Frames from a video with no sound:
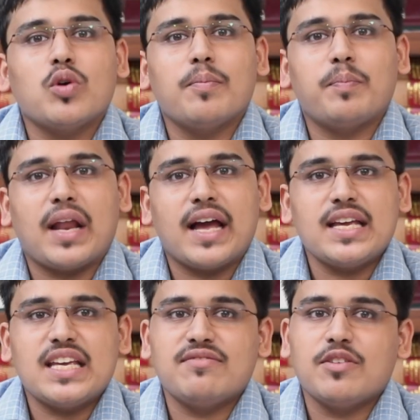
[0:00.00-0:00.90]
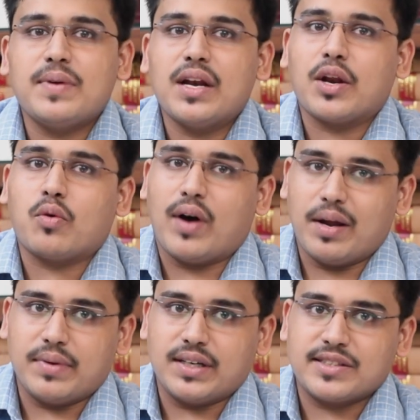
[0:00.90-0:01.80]
comply E-way bill
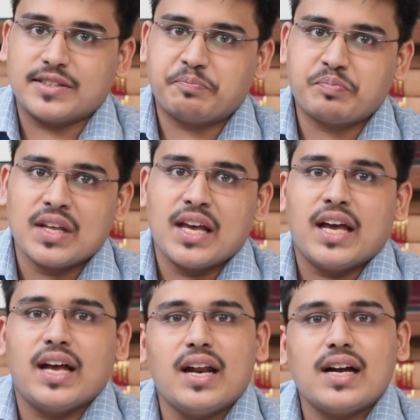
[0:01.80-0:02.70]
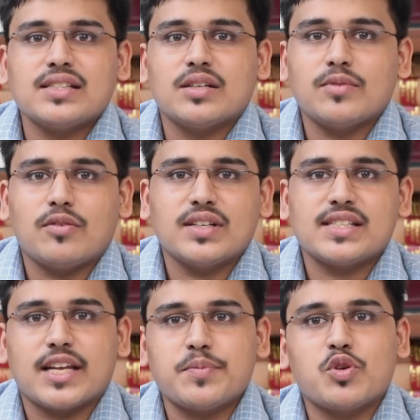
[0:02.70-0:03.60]
requirements. Here are some of the
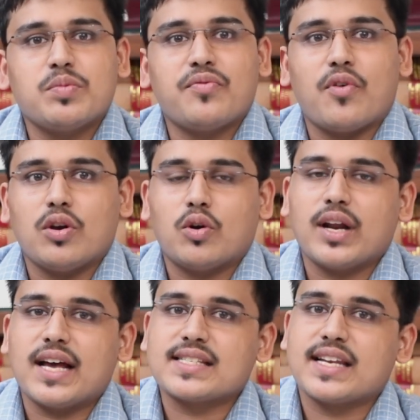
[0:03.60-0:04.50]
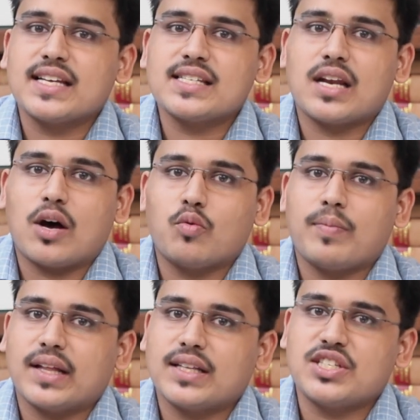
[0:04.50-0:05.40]
steps to be followed as laid down
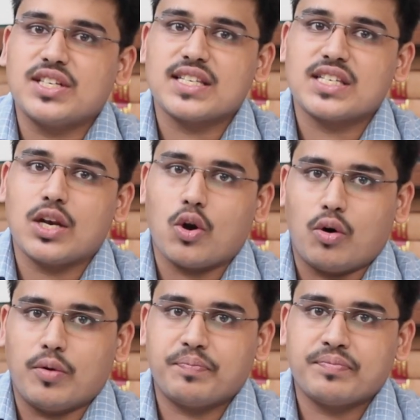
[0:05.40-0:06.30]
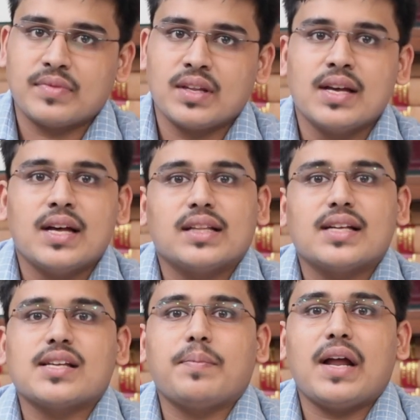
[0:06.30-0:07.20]
by the GST law. The
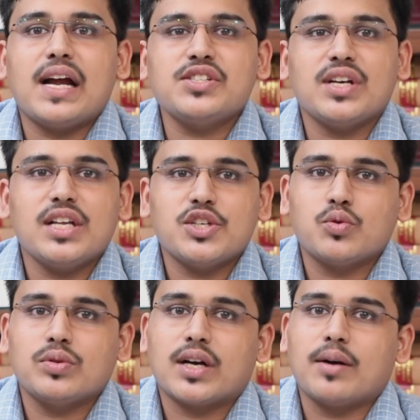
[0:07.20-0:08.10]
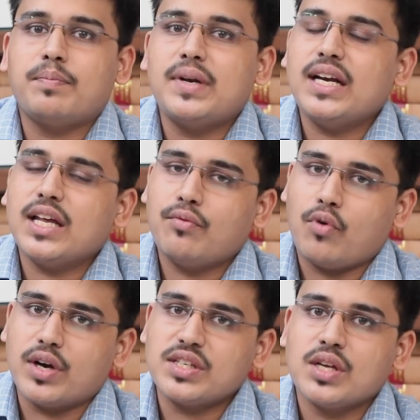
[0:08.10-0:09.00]
supplier shall issue the complete
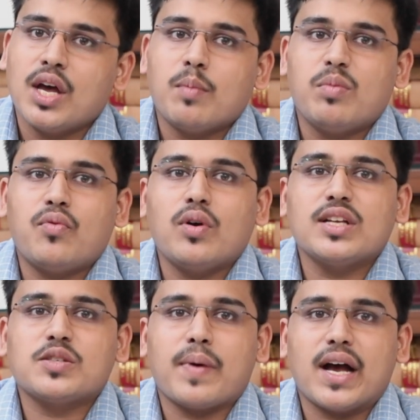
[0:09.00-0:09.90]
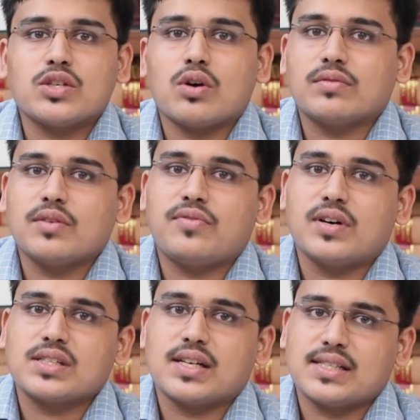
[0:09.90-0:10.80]
invoice before dispatch of the
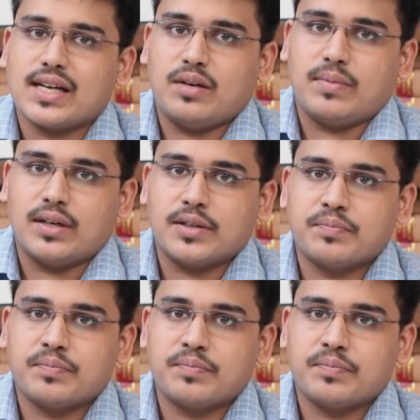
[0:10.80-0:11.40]
first consignment.